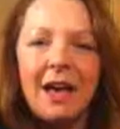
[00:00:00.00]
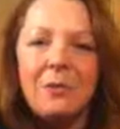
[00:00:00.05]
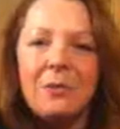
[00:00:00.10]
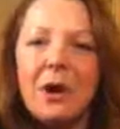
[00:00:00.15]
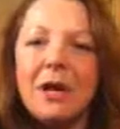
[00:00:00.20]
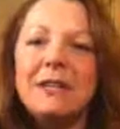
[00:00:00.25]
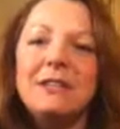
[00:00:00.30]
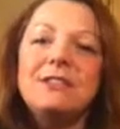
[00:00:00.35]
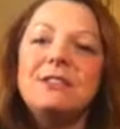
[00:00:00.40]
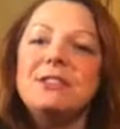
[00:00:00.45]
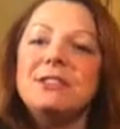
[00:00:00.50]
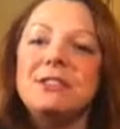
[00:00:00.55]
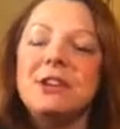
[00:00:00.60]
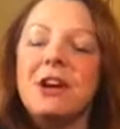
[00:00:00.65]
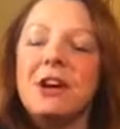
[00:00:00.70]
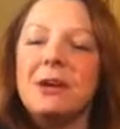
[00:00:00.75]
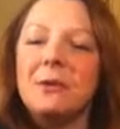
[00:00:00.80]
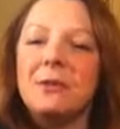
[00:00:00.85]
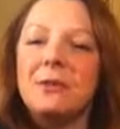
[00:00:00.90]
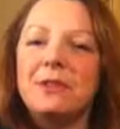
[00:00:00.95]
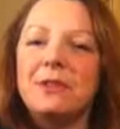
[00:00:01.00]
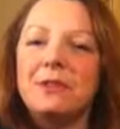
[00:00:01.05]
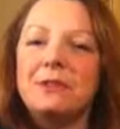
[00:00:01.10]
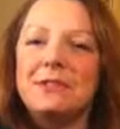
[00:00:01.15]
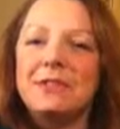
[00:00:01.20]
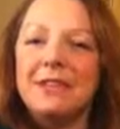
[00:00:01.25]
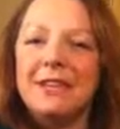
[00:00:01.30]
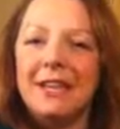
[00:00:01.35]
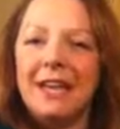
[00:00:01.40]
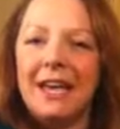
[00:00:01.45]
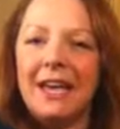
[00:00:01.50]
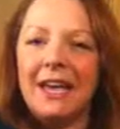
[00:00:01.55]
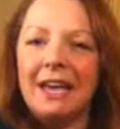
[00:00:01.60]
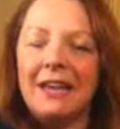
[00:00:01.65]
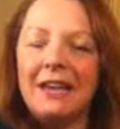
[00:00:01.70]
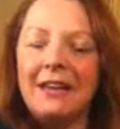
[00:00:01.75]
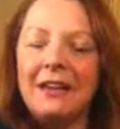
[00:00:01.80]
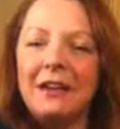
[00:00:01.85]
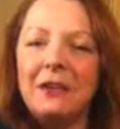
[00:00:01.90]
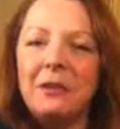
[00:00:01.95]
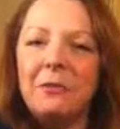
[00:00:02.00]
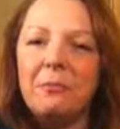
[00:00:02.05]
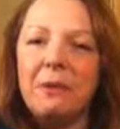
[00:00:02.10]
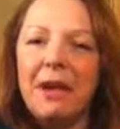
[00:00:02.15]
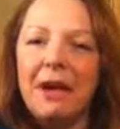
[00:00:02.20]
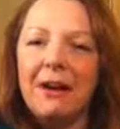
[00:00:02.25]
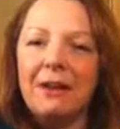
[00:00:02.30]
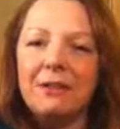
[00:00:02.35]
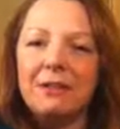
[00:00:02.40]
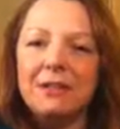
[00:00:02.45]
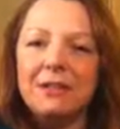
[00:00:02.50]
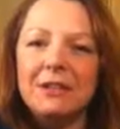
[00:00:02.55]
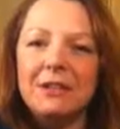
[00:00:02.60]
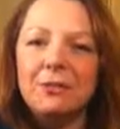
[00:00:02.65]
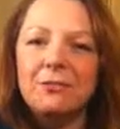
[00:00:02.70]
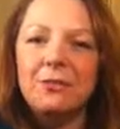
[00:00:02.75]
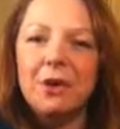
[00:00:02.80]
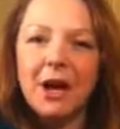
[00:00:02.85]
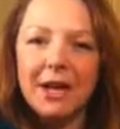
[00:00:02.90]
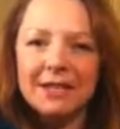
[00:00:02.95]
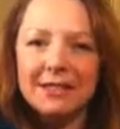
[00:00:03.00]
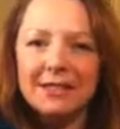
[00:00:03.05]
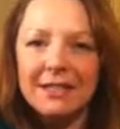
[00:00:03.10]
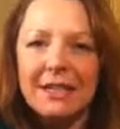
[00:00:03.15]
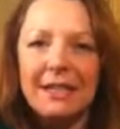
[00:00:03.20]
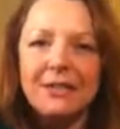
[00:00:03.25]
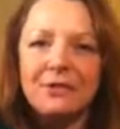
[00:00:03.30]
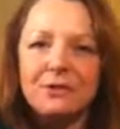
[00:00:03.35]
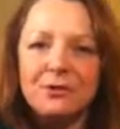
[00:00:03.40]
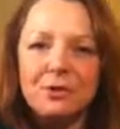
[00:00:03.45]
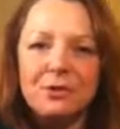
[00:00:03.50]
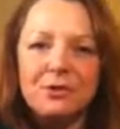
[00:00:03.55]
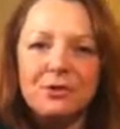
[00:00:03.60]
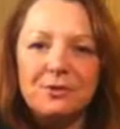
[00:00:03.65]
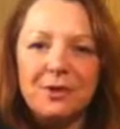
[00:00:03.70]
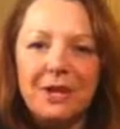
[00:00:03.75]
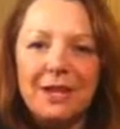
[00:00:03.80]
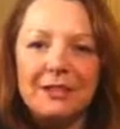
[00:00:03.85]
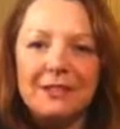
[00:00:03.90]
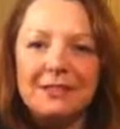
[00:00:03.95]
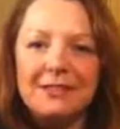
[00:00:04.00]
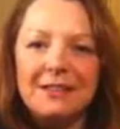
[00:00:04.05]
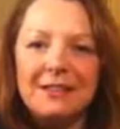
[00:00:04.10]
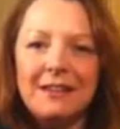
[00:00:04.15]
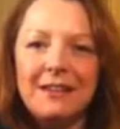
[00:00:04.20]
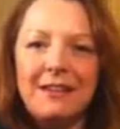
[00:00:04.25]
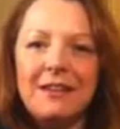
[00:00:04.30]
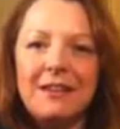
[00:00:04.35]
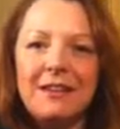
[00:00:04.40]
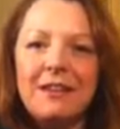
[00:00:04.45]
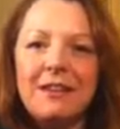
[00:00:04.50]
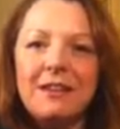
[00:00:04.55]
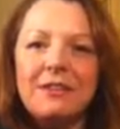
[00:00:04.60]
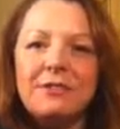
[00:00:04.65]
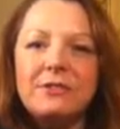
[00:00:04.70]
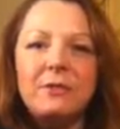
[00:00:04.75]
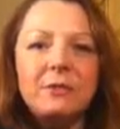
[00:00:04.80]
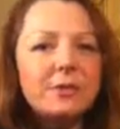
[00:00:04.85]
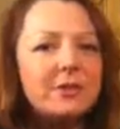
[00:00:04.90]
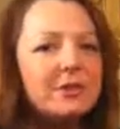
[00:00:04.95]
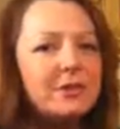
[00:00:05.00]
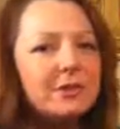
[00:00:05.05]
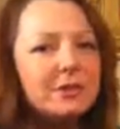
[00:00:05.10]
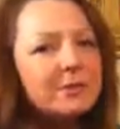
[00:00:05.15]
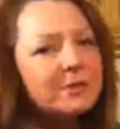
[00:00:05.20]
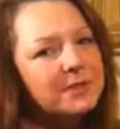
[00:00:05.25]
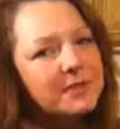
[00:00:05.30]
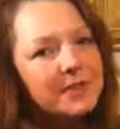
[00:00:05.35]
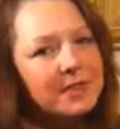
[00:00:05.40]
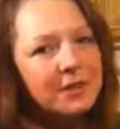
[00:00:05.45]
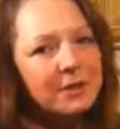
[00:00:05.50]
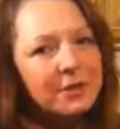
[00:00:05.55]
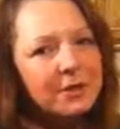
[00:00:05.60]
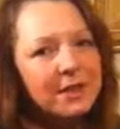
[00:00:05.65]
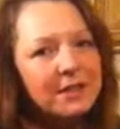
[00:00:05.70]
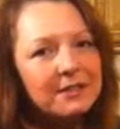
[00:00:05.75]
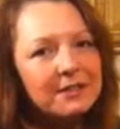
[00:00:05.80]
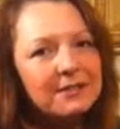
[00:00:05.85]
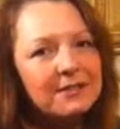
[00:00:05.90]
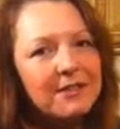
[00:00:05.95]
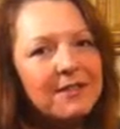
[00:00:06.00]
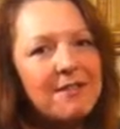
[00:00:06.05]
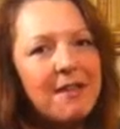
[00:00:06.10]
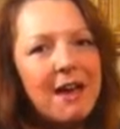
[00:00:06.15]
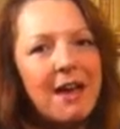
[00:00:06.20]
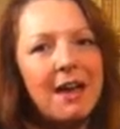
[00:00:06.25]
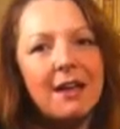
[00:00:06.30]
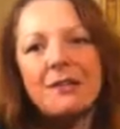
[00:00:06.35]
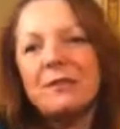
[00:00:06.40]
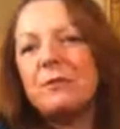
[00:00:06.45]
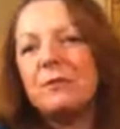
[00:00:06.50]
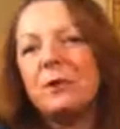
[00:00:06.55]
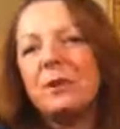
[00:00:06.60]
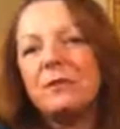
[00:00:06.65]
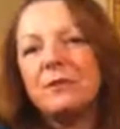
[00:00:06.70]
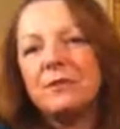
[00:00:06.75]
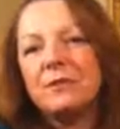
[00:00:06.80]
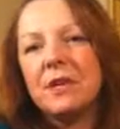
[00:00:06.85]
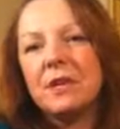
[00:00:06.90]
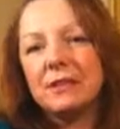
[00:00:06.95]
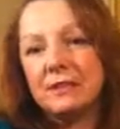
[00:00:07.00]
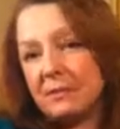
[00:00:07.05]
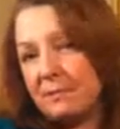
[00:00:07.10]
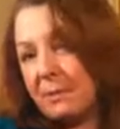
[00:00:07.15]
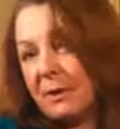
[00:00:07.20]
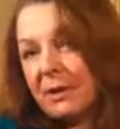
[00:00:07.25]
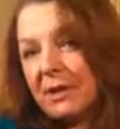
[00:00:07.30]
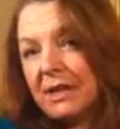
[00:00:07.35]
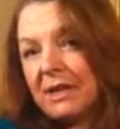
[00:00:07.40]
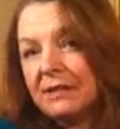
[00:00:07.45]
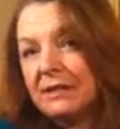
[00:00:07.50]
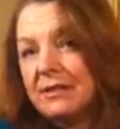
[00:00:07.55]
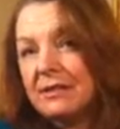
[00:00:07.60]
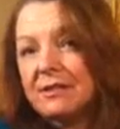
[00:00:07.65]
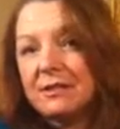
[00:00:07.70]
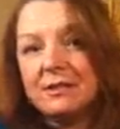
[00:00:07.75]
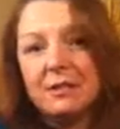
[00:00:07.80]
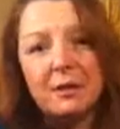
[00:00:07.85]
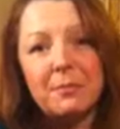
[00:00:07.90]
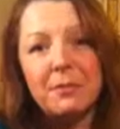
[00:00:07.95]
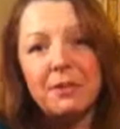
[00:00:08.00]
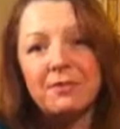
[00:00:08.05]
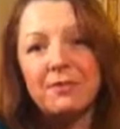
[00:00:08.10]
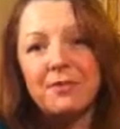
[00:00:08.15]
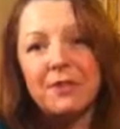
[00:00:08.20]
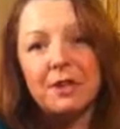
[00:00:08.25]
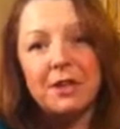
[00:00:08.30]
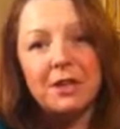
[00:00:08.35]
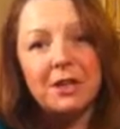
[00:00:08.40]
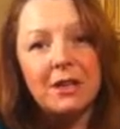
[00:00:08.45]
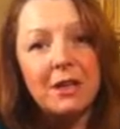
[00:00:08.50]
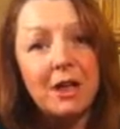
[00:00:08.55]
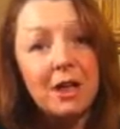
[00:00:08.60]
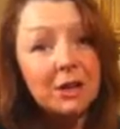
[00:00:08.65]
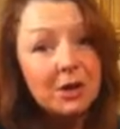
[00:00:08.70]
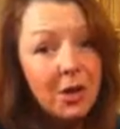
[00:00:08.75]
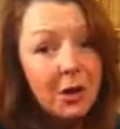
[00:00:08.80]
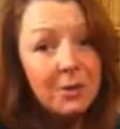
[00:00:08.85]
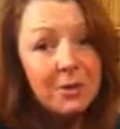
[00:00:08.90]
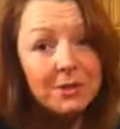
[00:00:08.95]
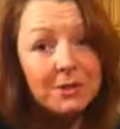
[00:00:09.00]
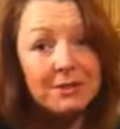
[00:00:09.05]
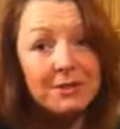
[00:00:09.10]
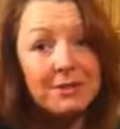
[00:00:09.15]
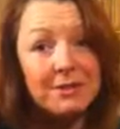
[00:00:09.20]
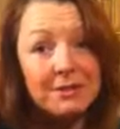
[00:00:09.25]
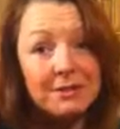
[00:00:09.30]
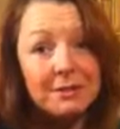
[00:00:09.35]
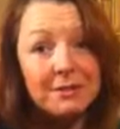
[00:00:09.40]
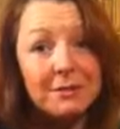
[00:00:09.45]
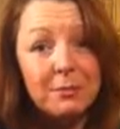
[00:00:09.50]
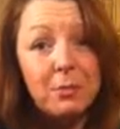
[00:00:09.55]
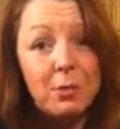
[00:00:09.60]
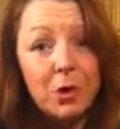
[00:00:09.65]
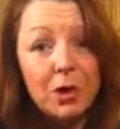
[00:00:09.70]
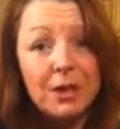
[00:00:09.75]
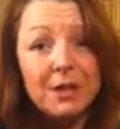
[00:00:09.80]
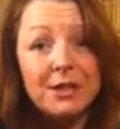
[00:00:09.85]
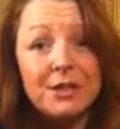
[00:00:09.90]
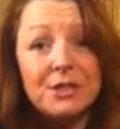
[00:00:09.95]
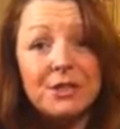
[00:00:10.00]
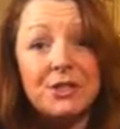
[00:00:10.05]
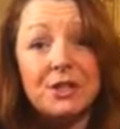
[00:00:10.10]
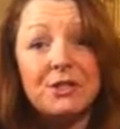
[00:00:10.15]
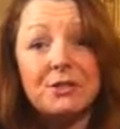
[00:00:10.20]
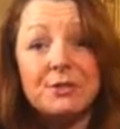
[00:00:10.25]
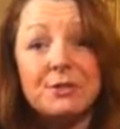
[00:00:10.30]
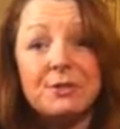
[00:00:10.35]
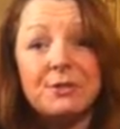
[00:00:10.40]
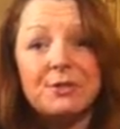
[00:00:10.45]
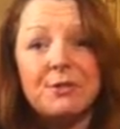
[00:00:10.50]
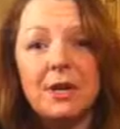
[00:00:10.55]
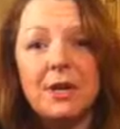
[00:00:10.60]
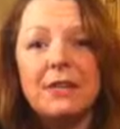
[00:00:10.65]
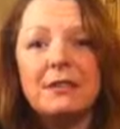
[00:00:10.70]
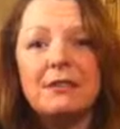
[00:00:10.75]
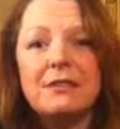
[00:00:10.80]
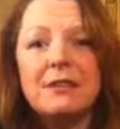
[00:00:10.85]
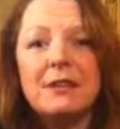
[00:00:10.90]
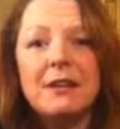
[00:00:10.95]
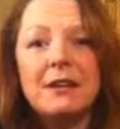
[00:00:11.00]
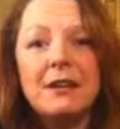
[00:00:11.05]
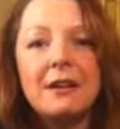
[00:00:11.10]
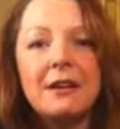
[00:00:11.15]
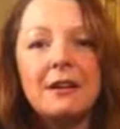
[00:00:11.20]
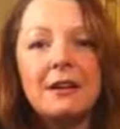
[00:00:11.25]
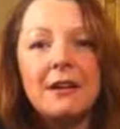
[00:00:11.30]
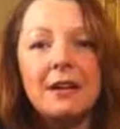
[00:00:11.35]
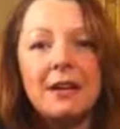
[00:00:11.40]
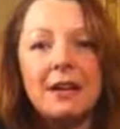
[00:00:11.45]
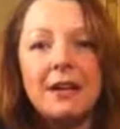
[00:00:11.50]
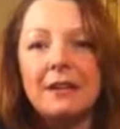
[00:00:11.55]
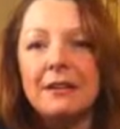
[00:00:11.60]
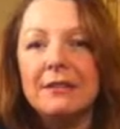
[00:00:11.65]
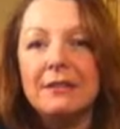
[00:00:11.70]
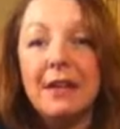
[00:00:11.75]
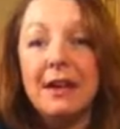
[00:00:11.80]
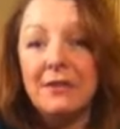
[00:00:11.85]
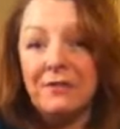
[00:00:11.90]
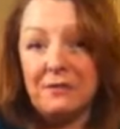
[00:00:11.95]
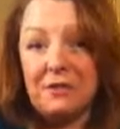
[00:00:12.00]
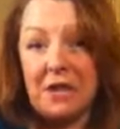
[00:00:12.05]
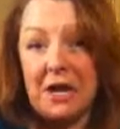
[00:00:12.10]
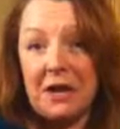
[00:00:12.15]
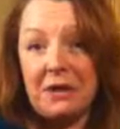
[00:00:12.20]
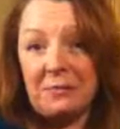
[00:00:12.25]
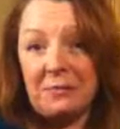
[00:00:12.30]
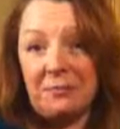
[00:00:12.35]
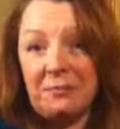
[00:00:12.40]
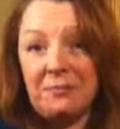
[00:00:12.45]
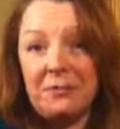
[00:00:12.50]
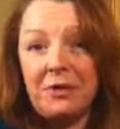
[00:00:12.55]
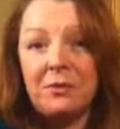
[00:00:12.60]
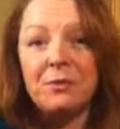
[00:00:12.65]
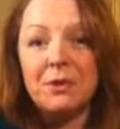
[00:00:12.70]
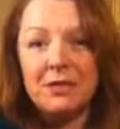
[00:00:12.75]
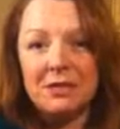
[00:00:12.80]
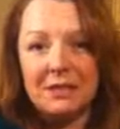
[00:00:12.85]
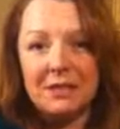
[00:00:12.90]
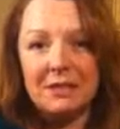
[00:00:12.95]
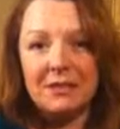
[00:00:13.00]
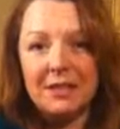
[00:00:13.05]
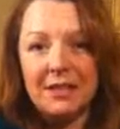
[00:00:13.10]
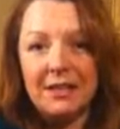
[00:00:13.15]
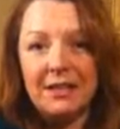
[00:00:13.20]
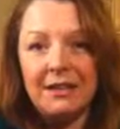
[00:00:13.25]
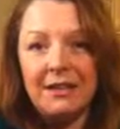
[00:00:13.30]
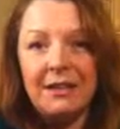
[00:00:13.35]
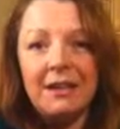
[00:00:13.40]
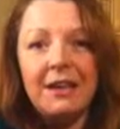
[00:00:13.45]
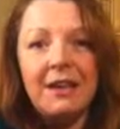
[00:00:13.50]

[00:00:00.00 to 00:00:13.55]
wanted to talk with you today about rising interest rates. So it's no secret that we've experienced some of the lowest mortgage interest rates in a lifetime recently.